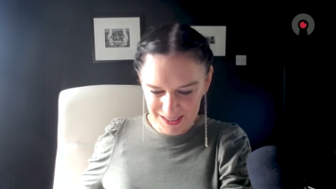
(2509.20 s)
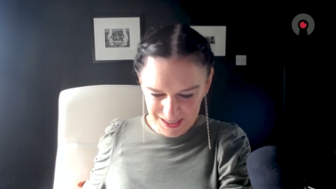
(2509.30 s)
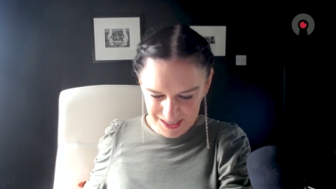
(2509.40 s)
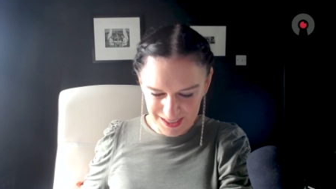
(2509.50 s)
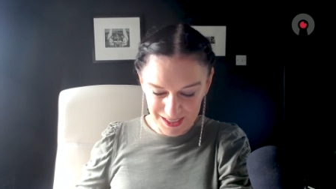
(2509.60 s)

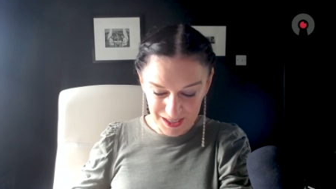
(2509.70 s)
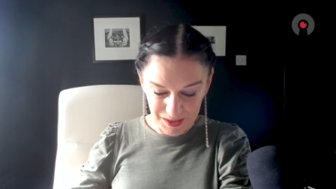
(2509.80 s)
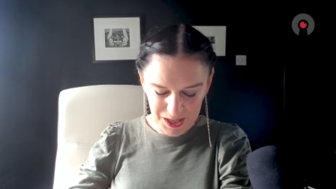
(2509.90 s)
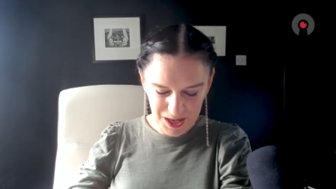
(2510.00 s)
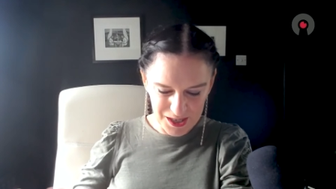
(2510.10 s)
you know,
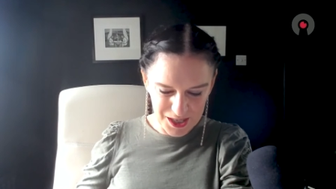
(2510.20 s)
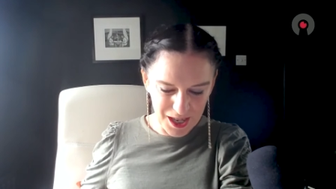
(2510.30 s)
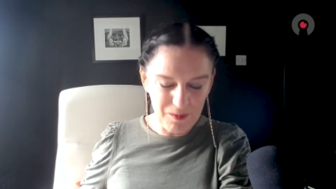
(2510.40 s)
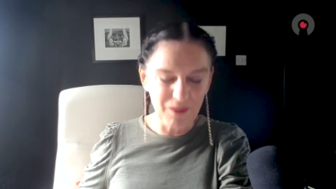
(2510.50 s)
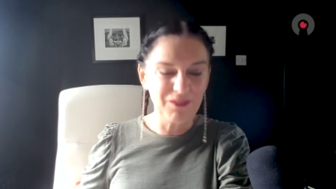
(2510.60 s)
the
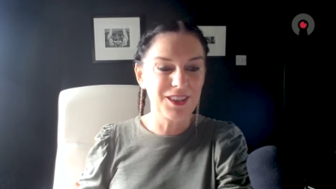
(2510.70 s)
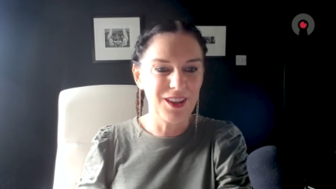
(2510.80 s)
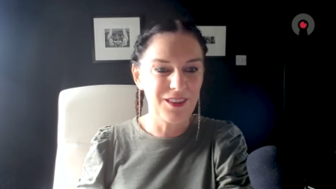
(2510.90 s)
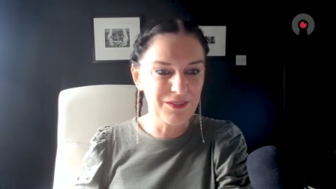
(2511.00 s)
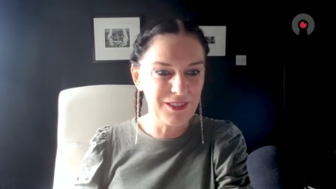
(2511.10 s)
team of,
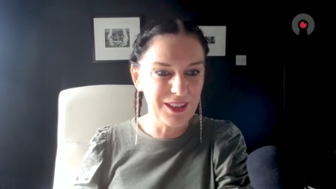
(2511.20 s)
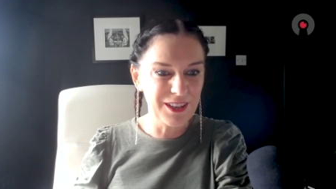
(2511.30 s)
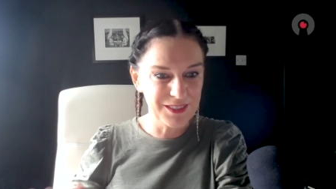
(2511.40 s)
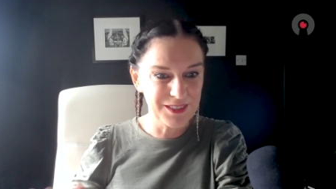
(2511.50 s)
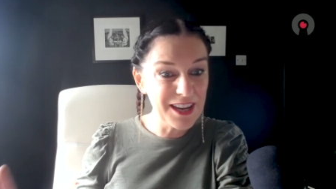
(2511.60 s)
of
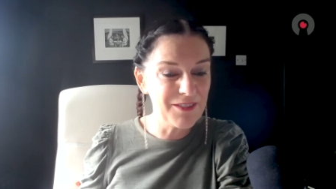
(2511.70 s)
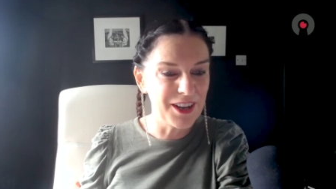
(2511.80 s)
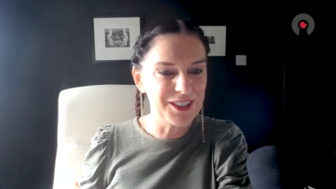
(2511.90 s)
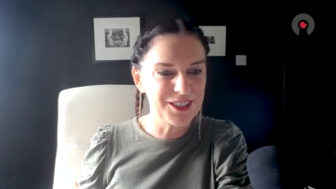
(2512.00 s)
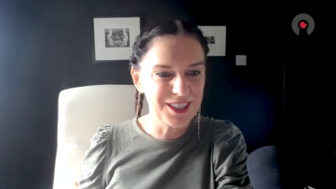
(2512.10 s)

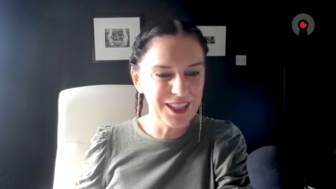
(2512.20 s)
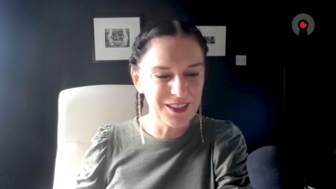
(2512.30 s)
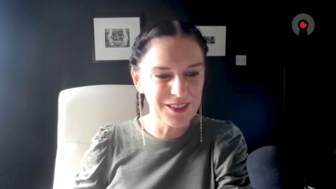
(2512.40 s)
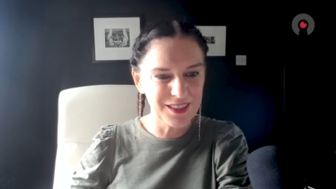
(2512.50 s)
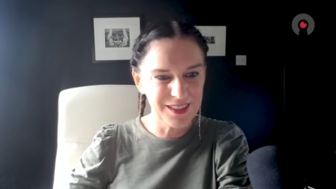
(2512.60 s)
divas, you
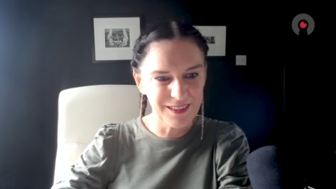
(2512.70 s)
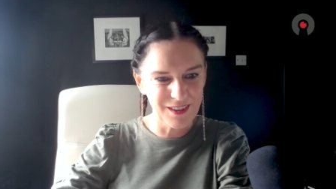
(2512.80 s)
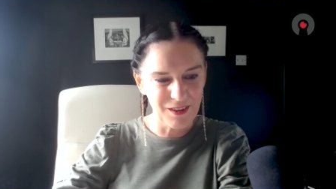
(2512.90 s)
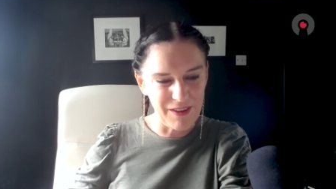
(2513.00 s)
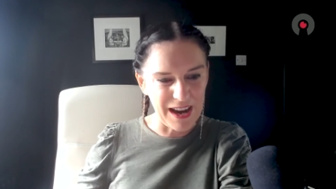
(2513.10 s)
know,
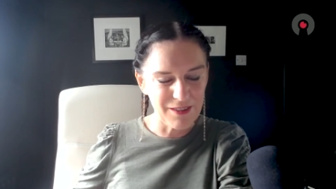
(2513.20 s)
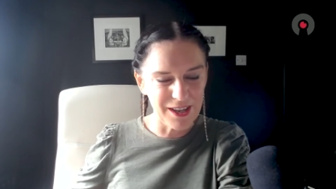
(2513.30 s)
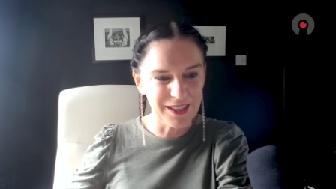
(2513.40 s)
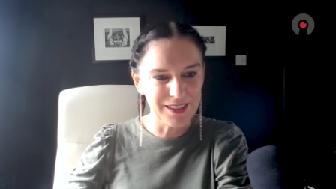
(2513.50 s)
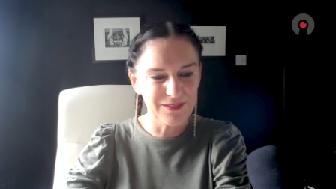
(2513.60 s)
of
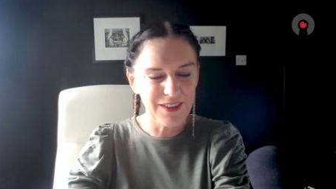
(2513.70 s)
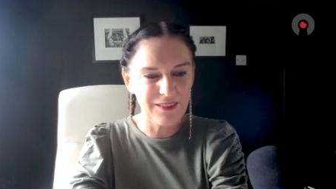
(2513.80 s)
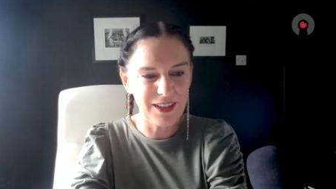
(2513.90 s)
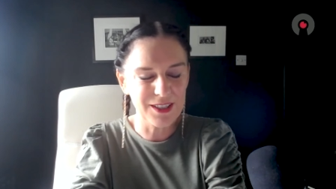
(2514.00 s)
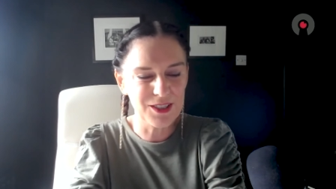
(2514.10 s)
varying
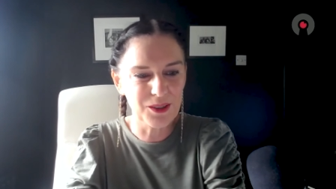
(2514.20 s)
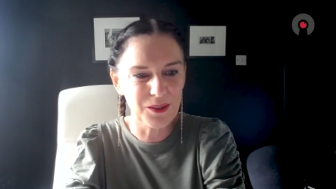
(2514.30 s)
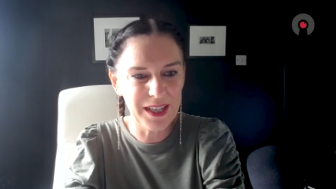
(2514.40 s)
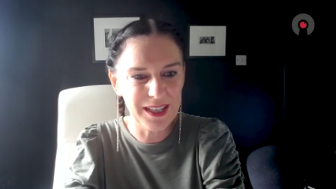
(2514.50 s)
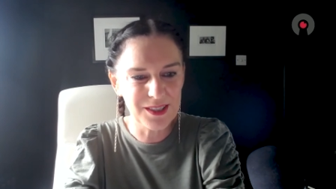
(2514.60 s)
varying
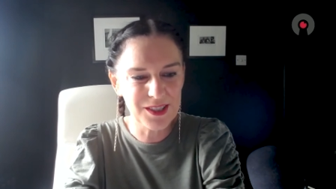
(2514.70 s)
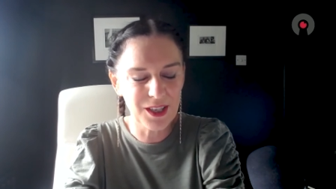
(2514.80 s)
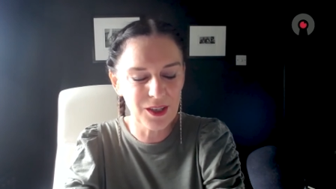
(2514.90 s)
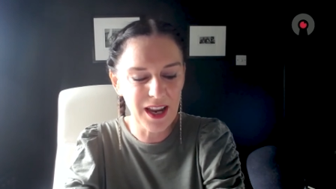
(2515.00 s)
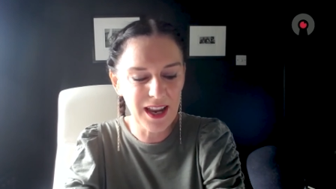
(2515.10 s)
degrees. So
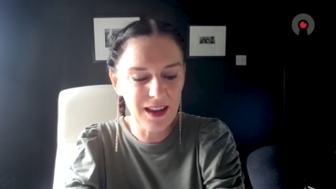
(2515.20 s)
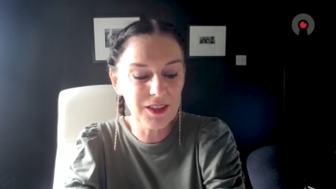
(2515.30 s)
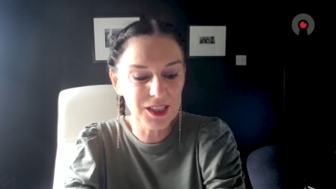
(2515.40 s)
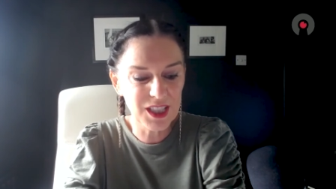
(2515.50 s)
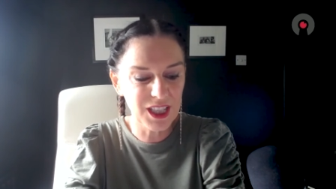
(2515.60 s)
you're
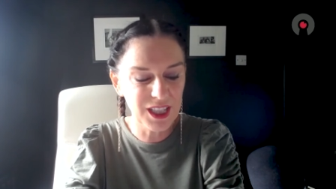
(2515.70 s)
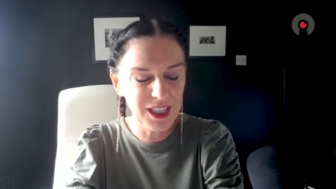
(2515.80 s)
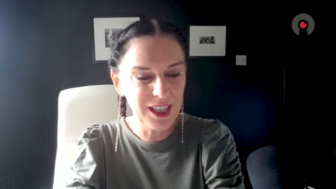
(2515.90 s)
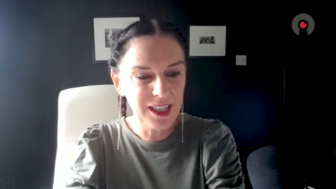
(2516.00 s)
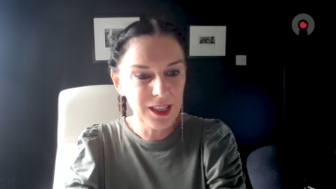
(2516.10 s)
having to
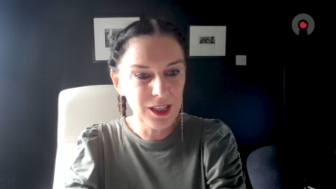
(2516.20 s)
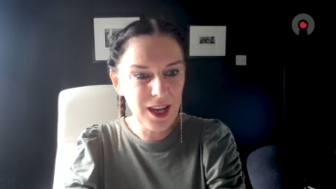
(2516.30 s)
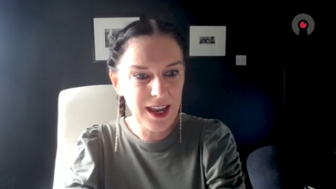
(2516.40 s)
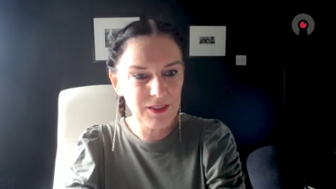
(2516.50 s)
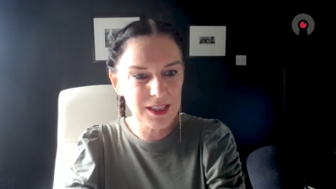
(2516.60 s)
you're
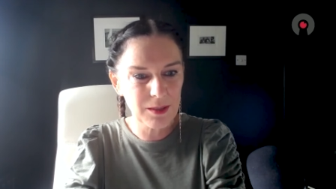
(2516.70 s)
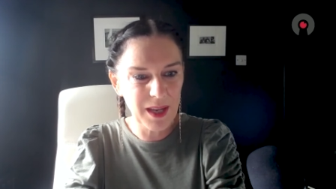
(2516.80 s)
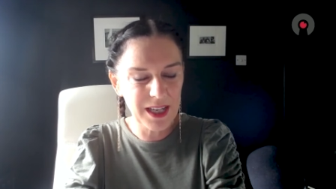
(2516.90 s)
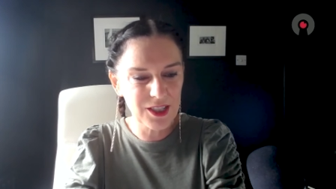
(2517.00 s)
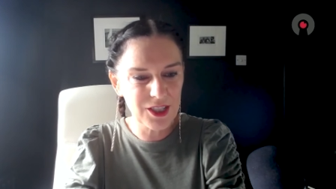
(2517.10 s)
having to
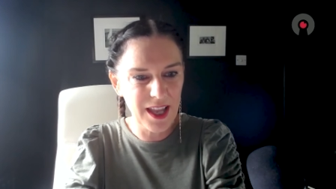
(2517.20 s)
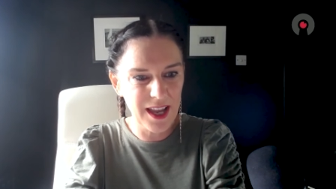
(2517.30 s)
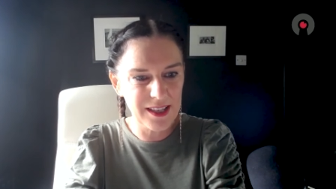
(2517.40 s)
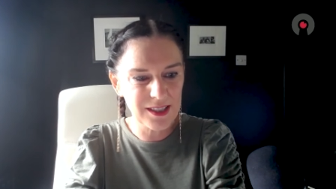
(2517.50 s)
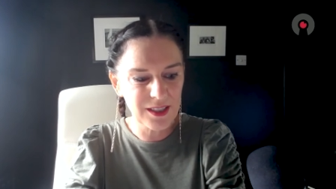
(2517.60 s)
manage
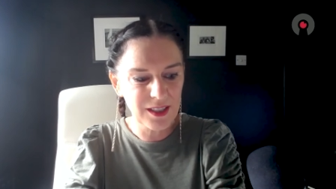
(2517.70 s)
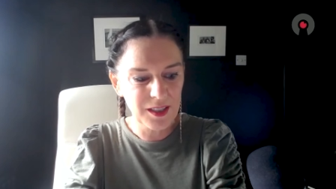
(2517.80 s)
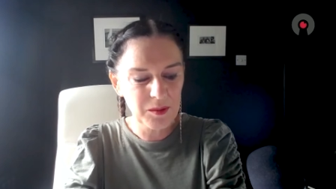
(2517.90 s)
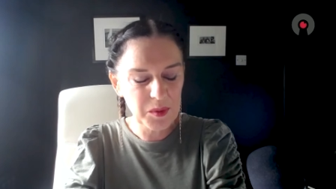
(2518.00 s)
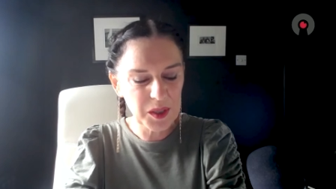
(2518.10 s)
that.
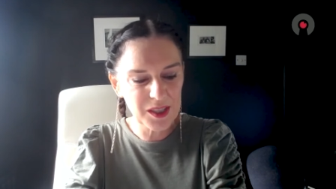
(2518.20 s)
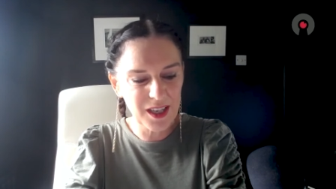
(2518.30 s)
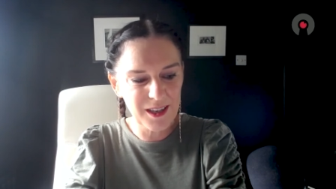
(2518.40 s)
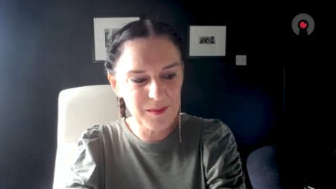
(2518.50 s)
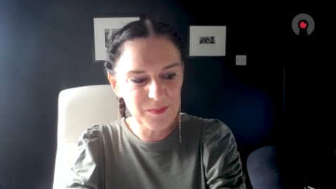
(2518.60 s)
But
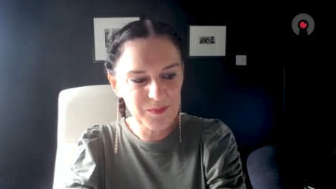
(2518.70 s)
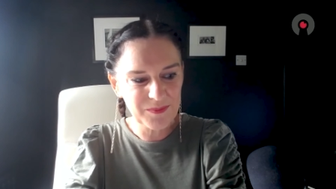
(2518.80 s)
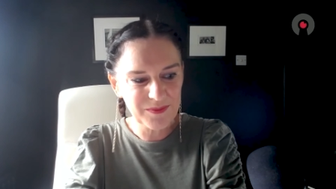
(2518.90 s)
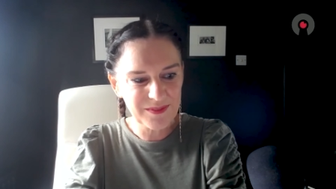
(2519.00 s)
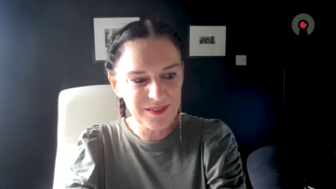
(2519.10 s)
um
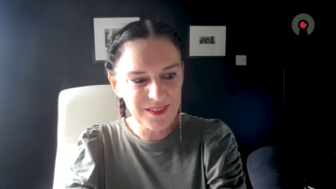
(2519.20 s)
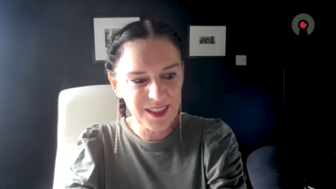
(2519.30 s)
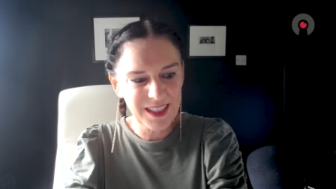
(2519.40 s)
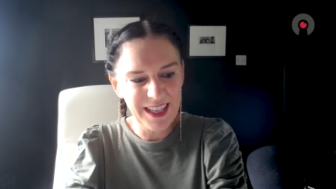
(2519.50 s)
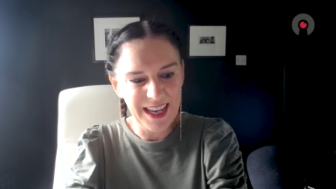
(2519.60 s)

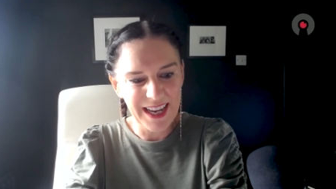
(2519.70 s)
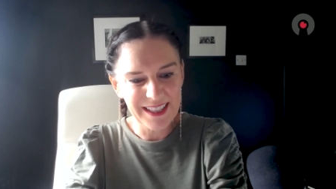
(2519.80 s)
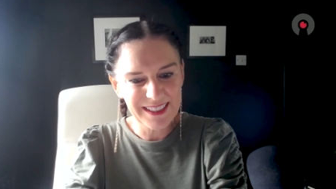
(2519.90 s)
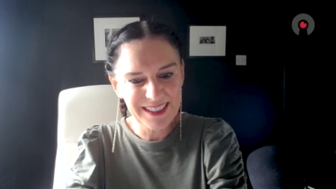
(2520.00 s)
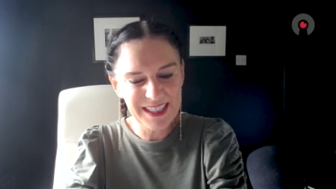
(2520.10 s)
yeah,
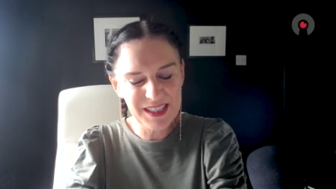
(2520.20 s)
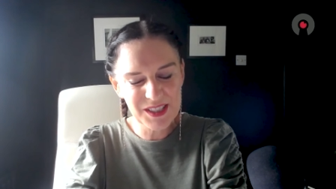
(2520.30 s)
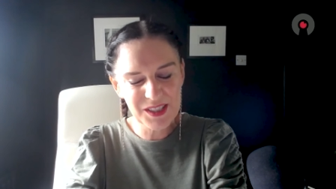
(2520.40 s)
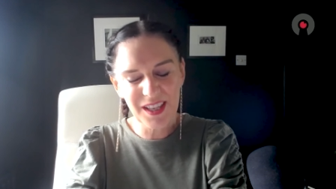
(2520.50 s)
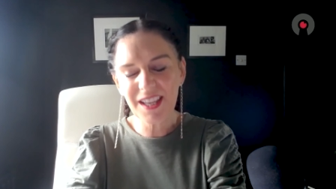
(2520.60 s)
it's
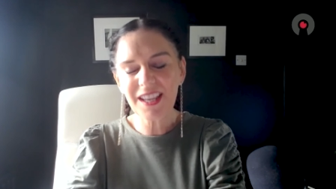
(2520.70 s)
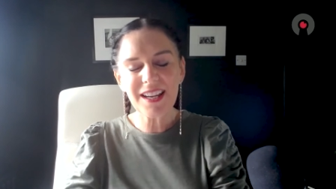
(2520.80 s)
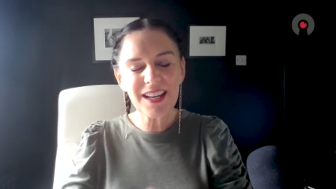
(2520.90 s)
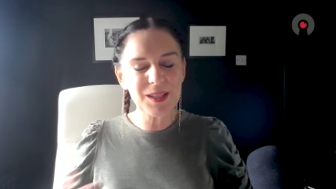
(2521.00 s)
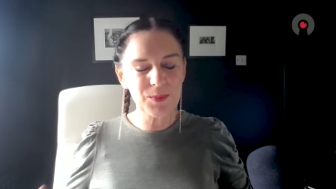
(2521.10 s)
it, it
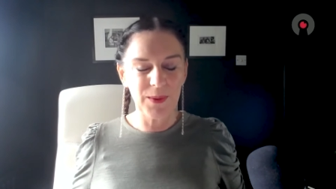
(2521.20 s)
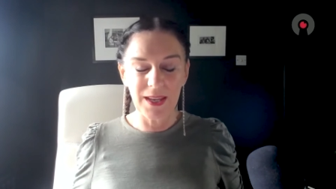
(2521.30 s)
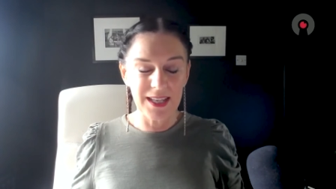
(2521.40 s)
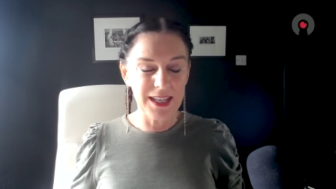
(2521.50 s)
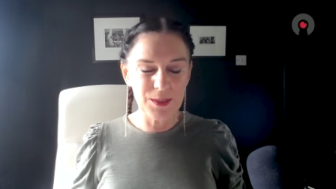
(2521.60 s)
is
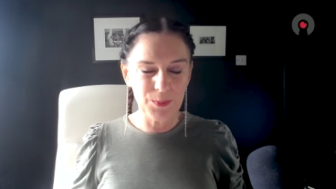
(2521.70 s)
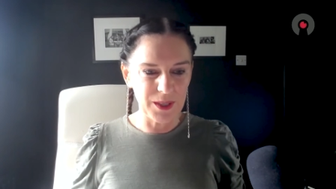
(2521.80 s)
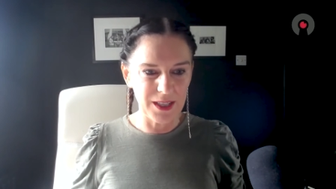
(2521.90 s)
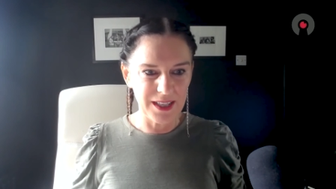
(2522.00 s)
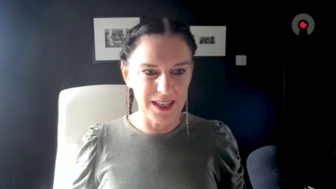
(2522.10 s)
it is what
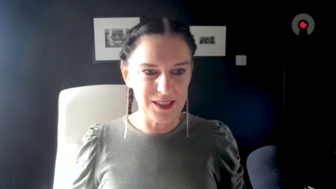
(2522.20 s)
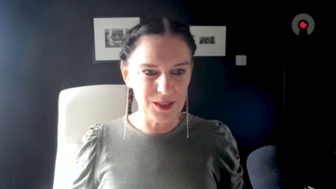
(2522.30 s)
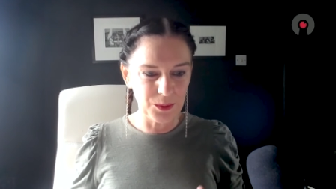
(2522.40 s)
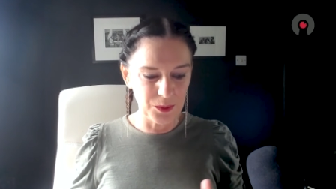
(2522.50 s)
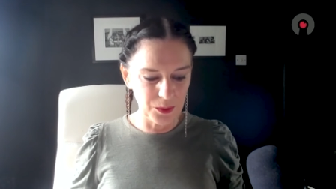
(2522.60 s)
it is.
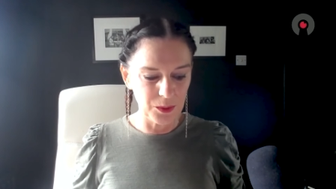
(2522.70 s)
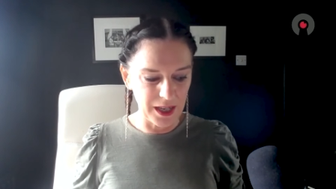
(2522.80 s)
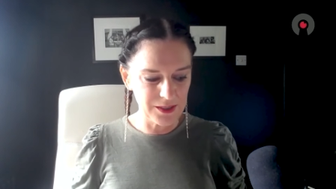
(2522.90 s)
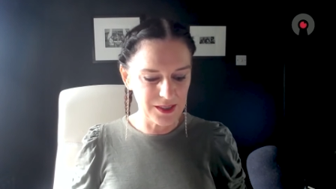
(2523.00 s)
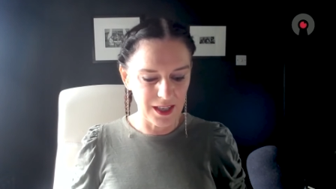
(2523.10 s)
All, all
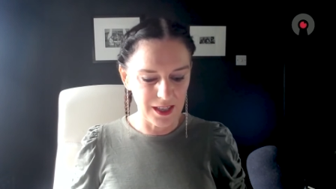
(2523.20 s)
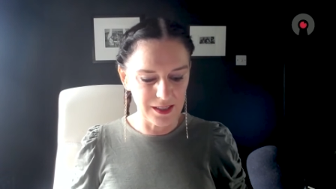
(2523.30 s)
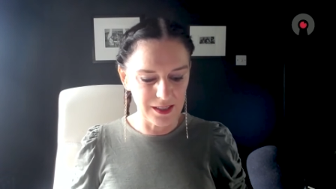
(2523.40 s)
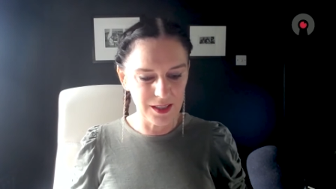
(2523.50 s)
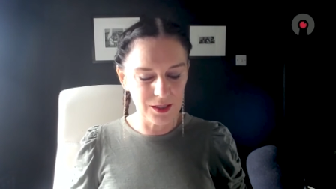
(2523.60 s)
I'll say is it's